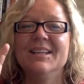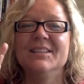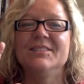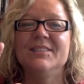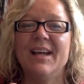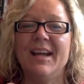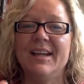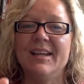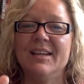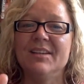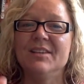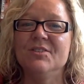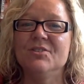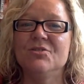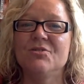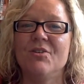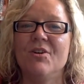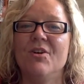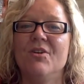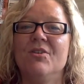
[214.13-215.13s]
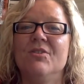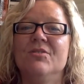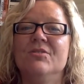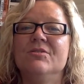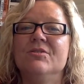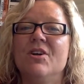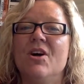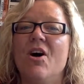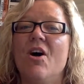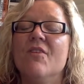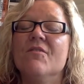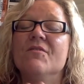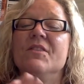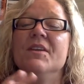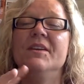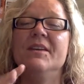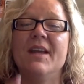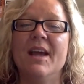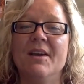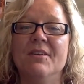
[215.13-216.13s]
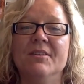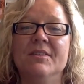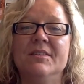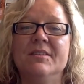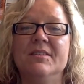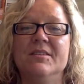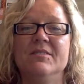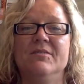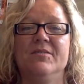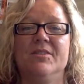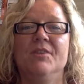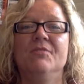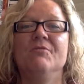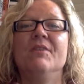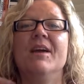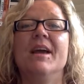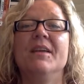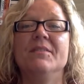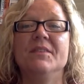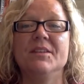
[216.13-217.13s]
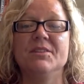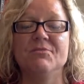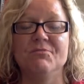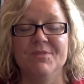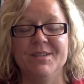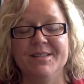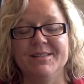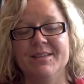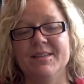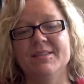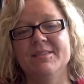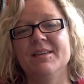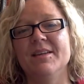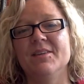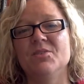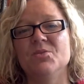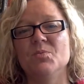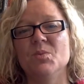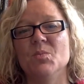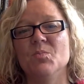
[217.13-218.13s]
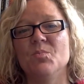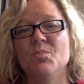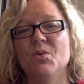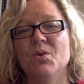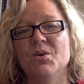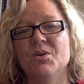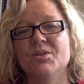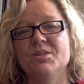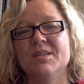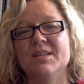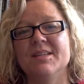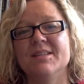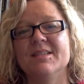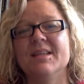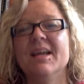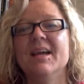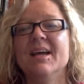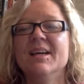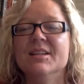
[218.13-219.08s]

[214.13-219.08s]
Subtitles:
take control of the narrative around this risk assessment process.